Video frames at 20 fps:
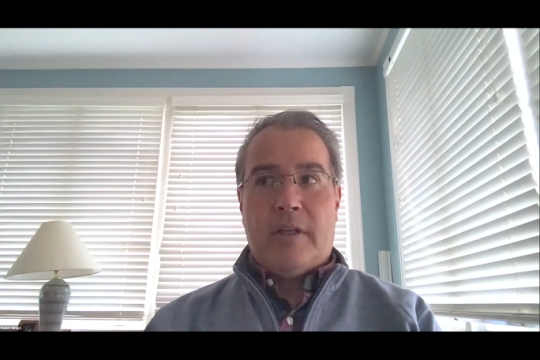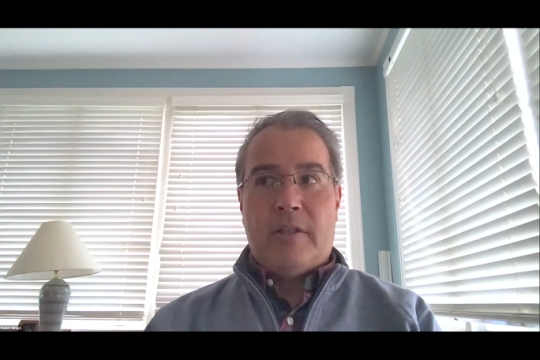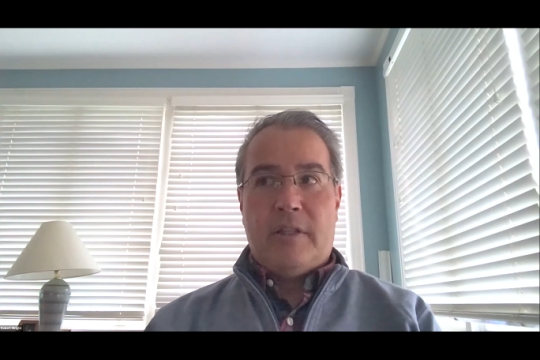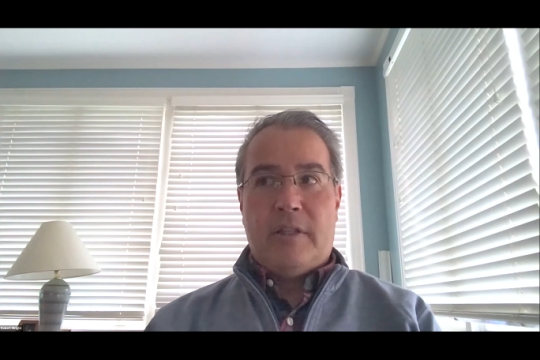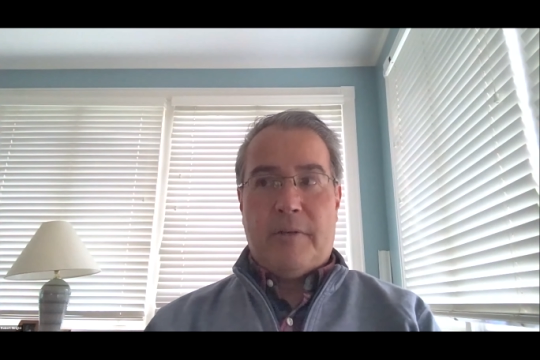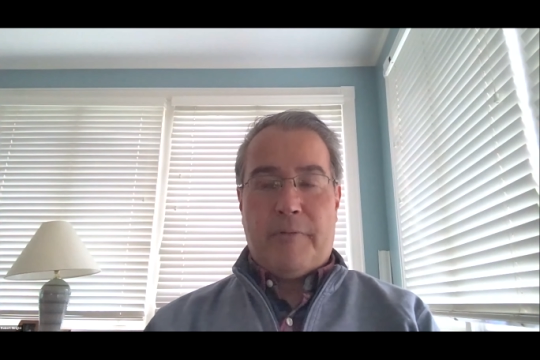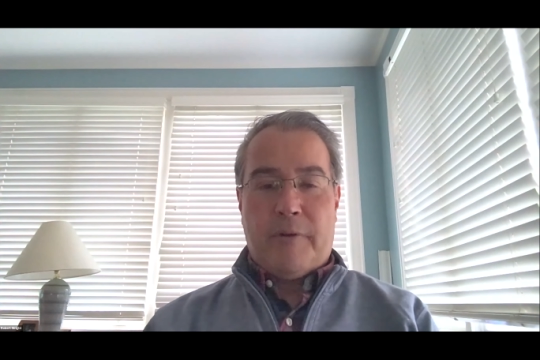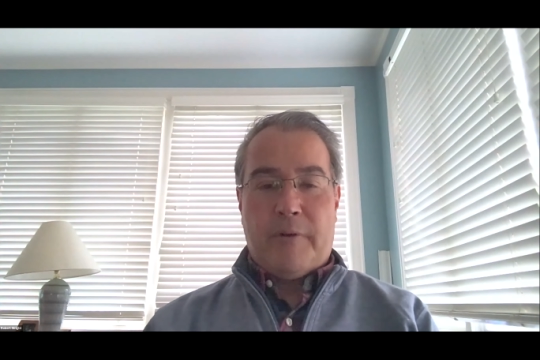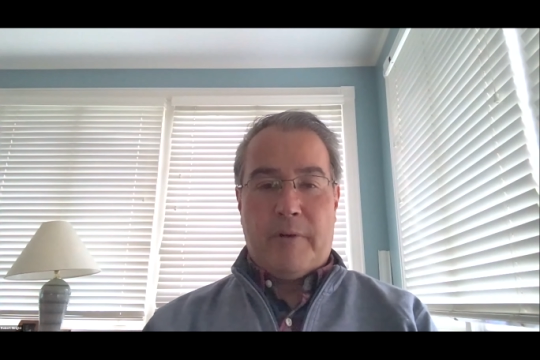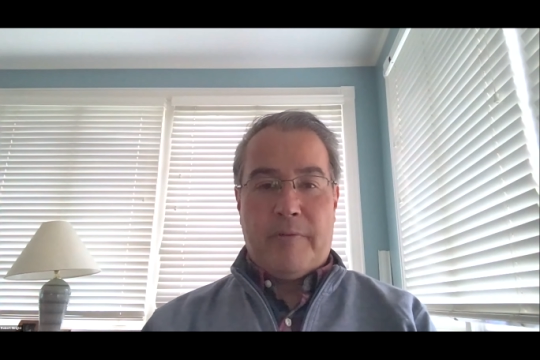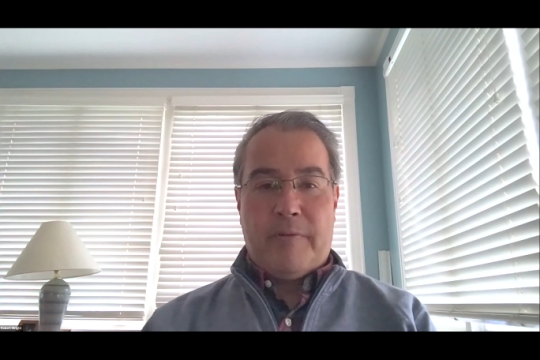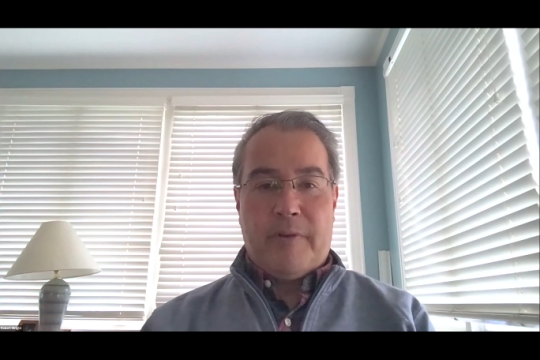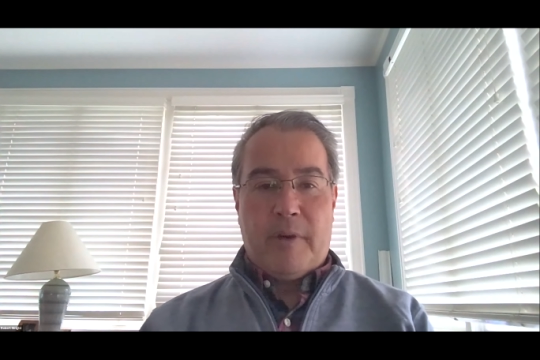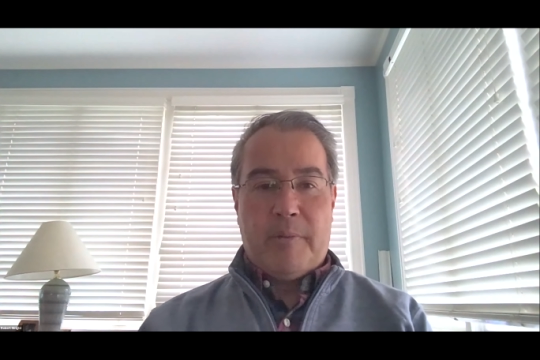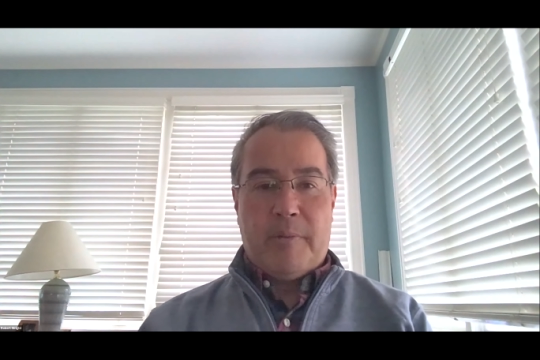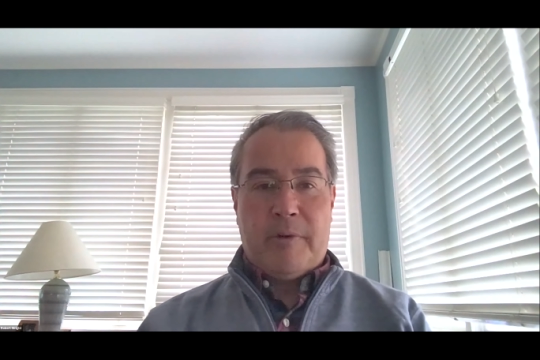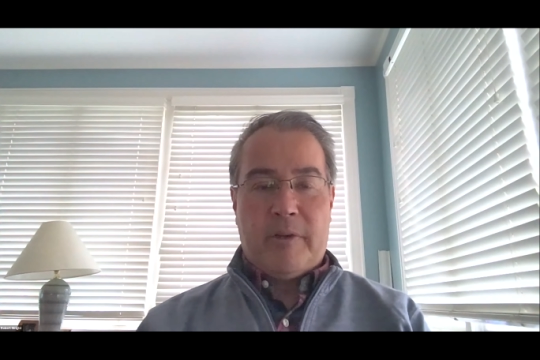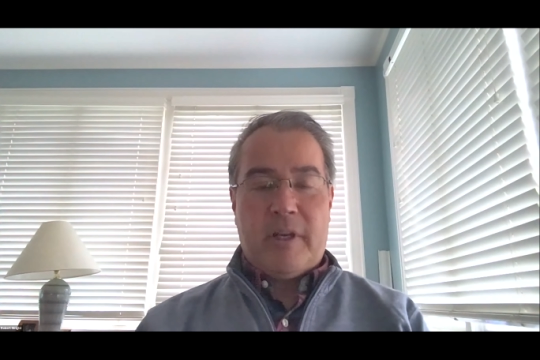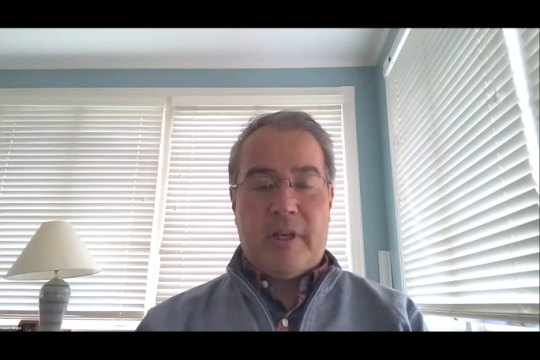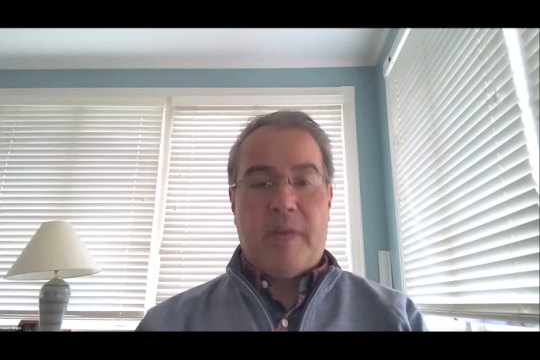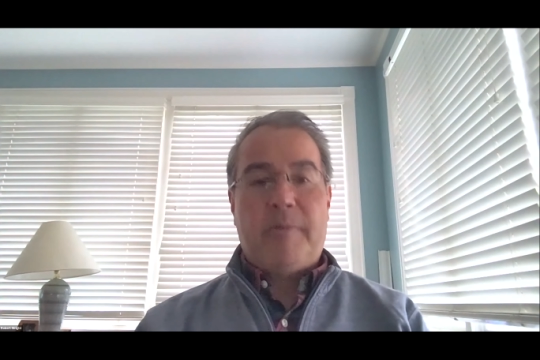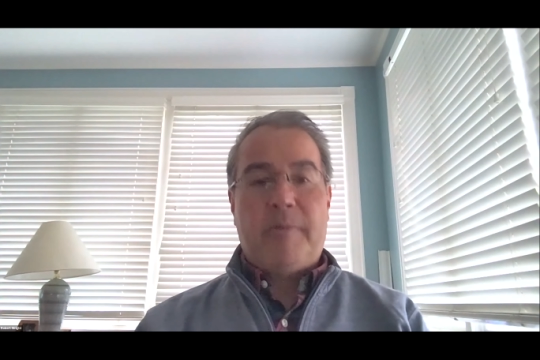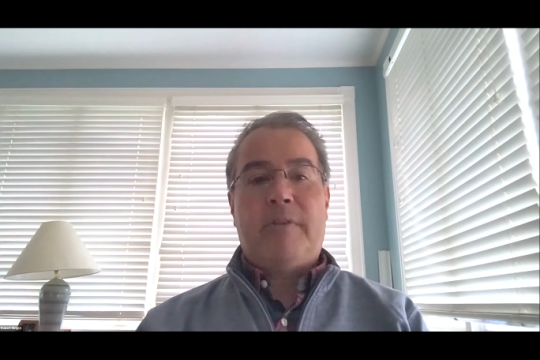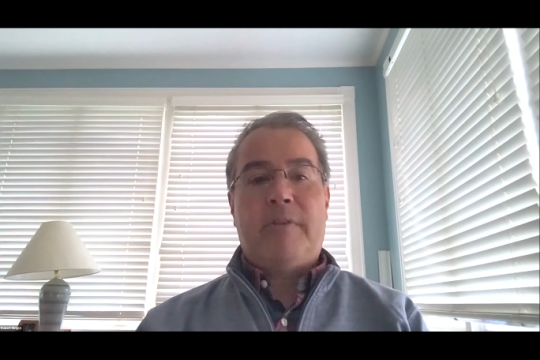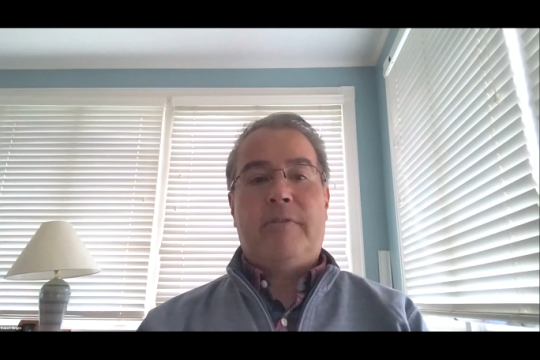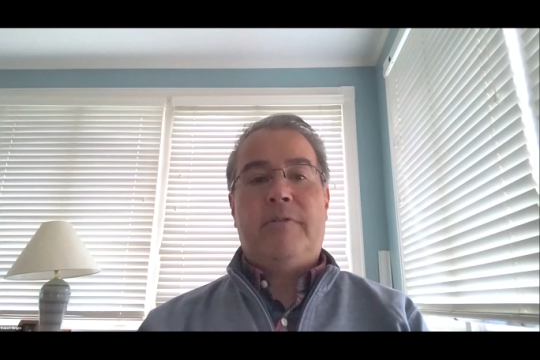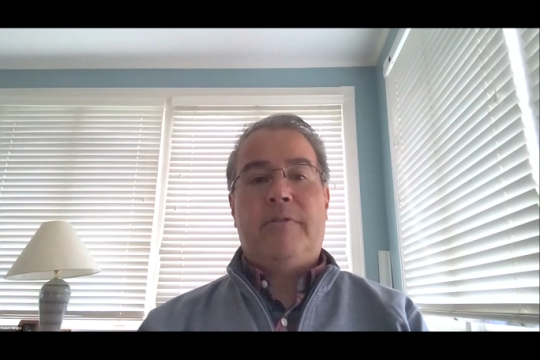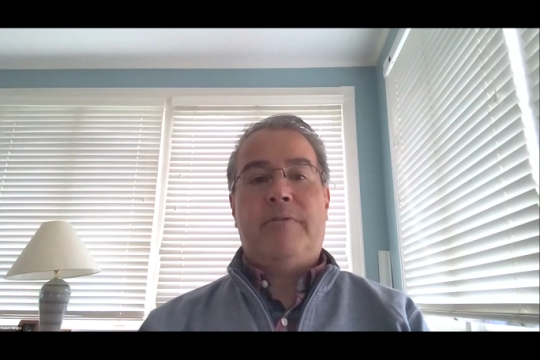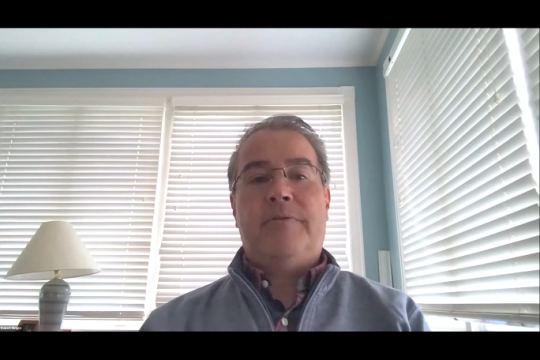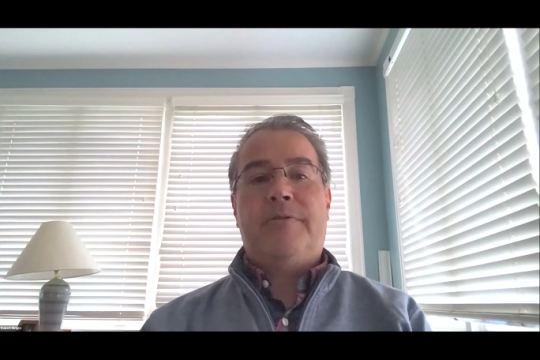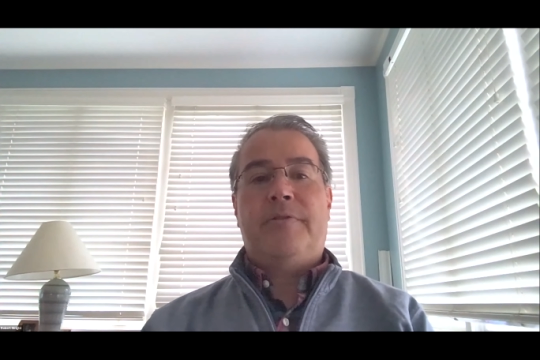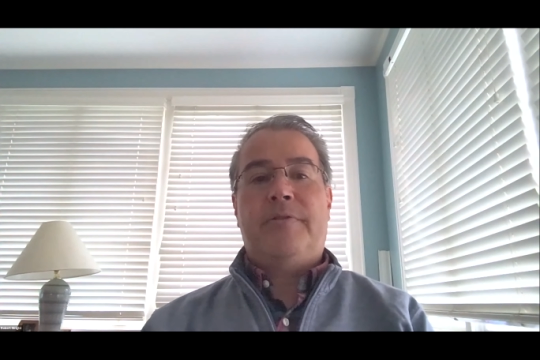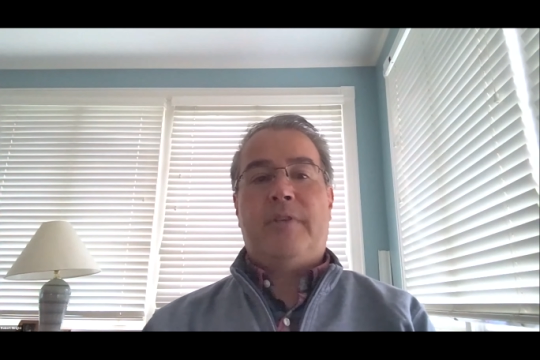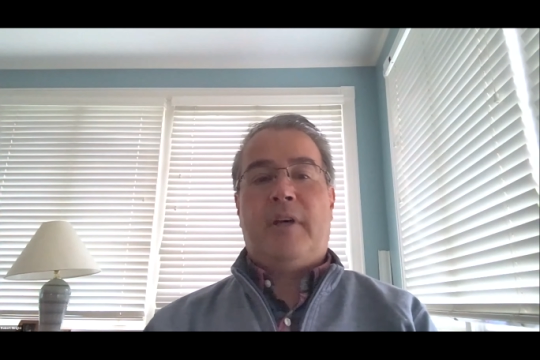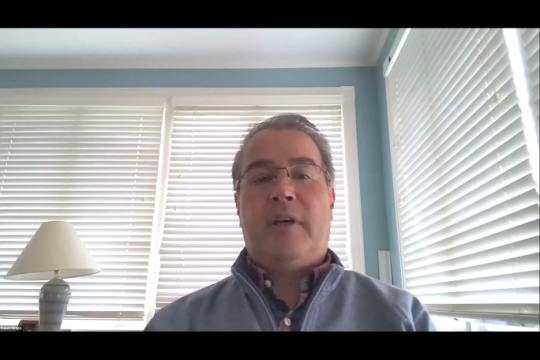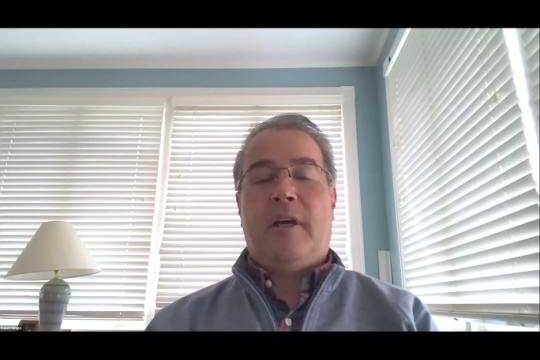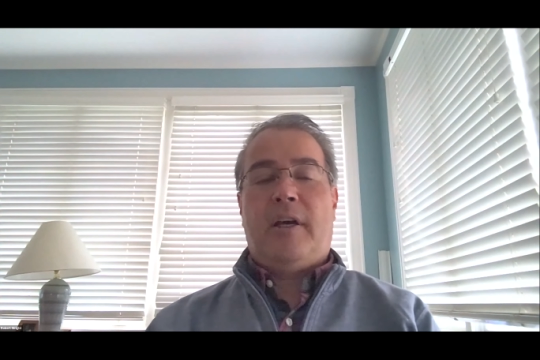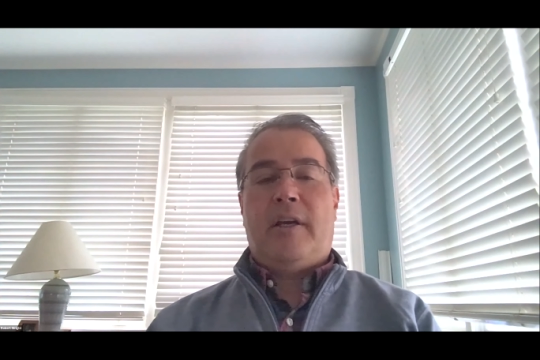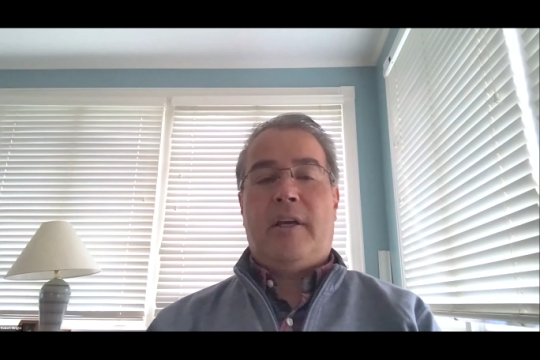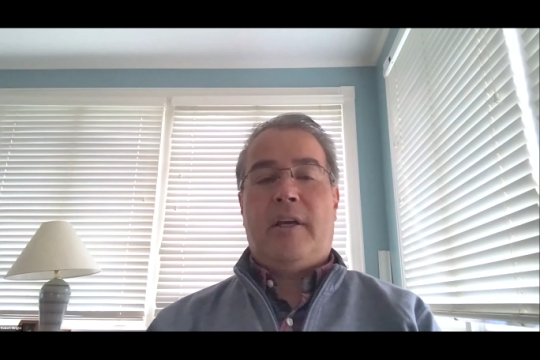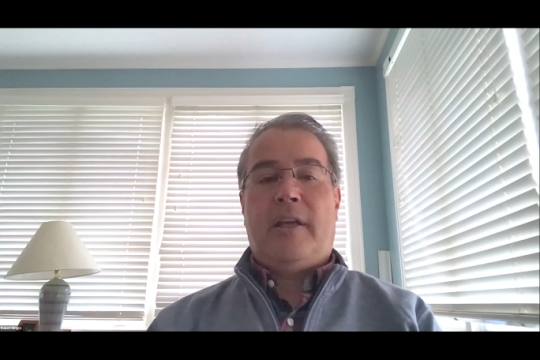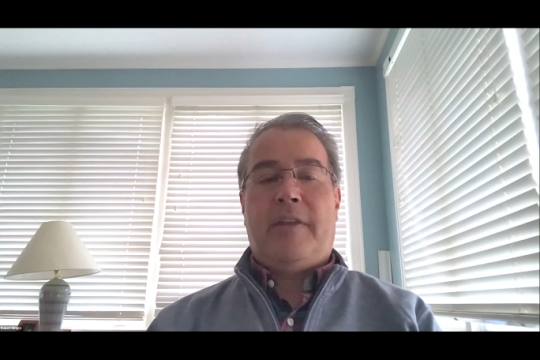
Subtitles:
different environmental chemicals on,